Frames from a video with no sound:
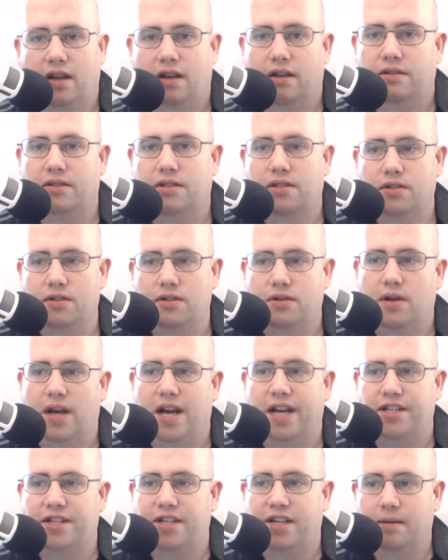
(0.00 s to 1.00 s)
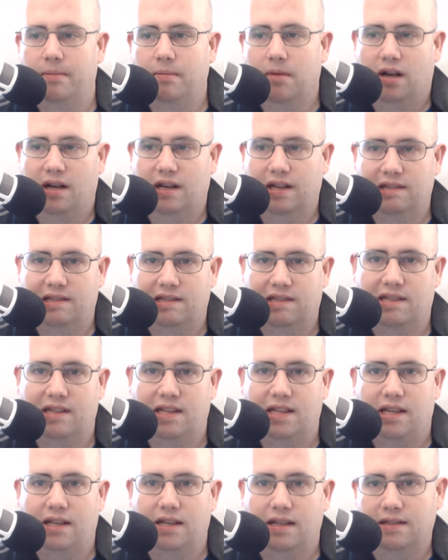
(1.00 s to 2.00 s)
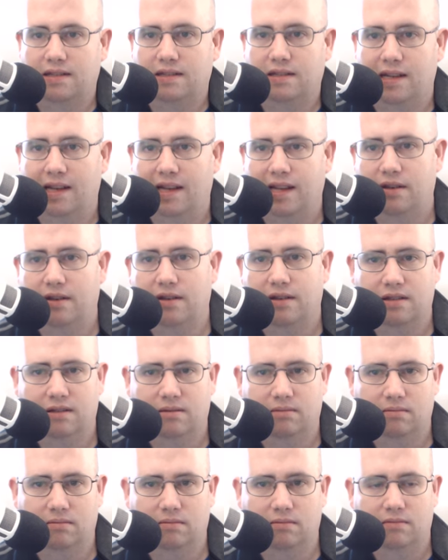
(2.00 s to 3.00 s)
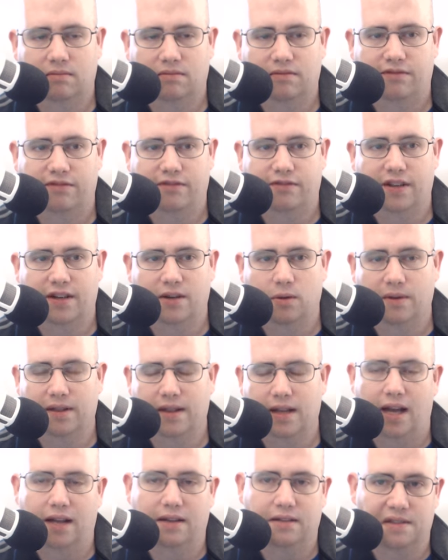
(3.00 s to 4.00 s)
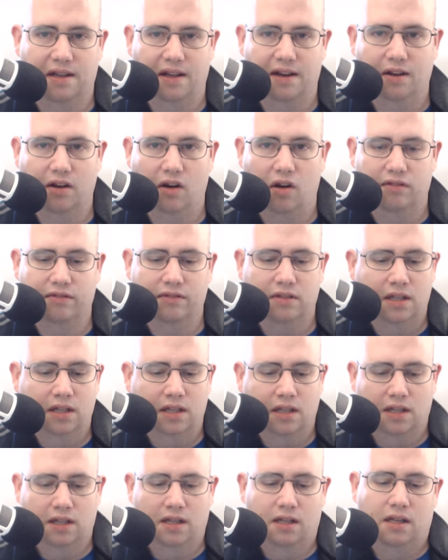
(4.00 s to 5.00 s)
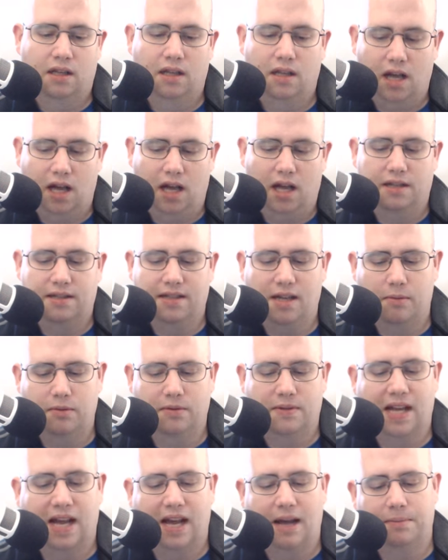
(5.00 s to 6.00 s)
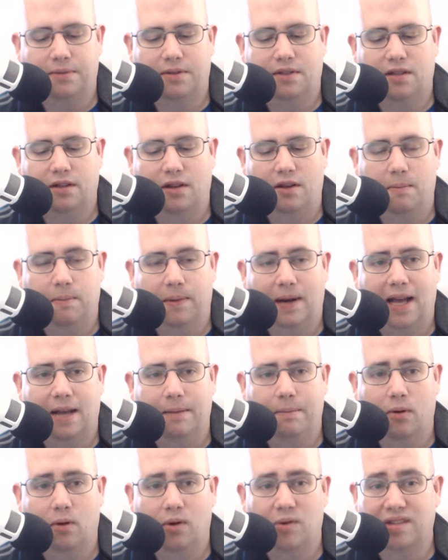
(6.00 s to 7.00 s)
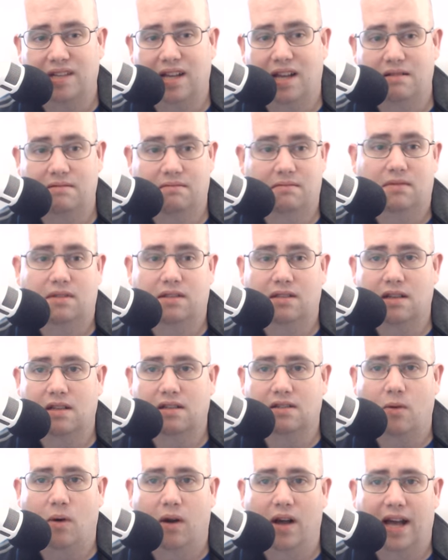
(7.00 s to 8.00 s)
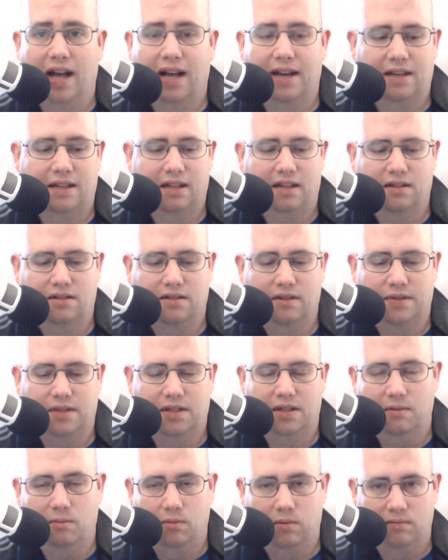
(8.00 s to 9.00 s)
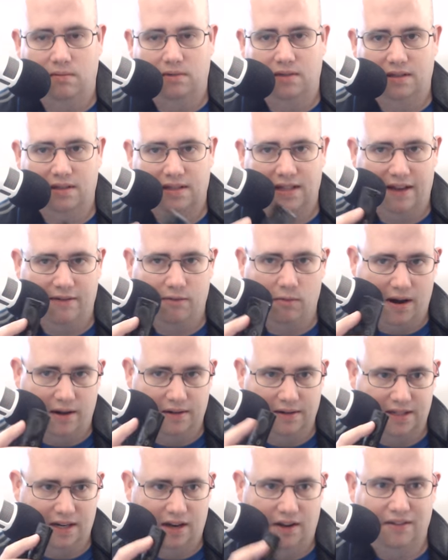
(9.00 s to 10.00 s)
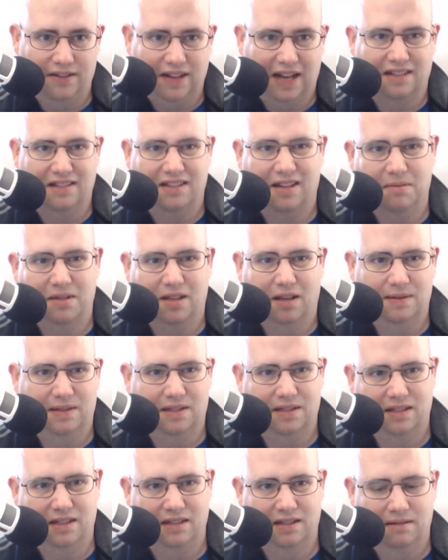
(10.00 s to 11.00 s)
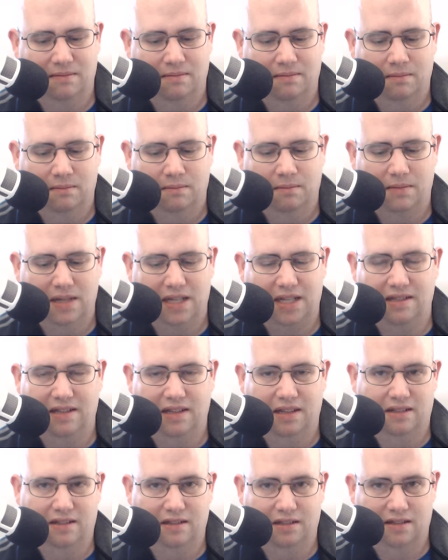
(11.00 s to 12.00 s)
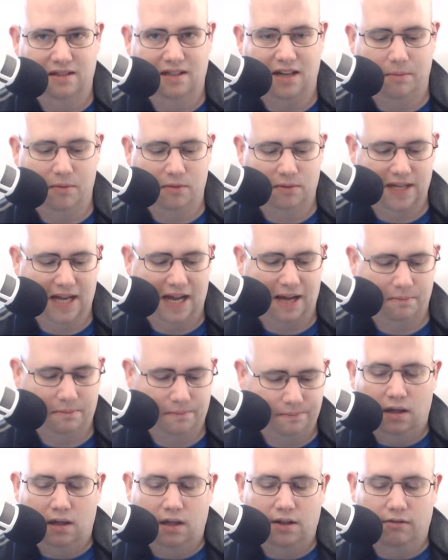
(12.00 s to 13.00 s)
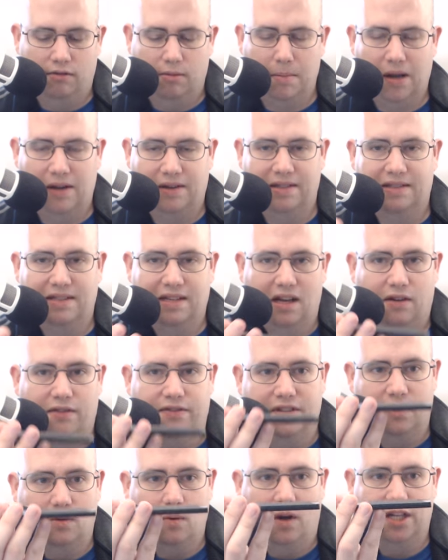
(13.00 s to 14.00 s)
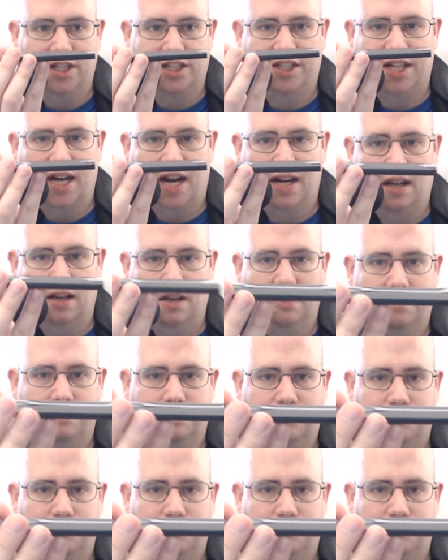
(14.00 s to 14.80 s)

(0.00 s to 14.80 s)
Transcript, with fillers: you go to HDMI, CEC, you can fiddle with that and turn it off. Uh, double tap to play pause. That, so that's quite handy because obviously you, you save wear and tear on that. Sometimes it's just easier to just double tap. The remote itself is quite shallow.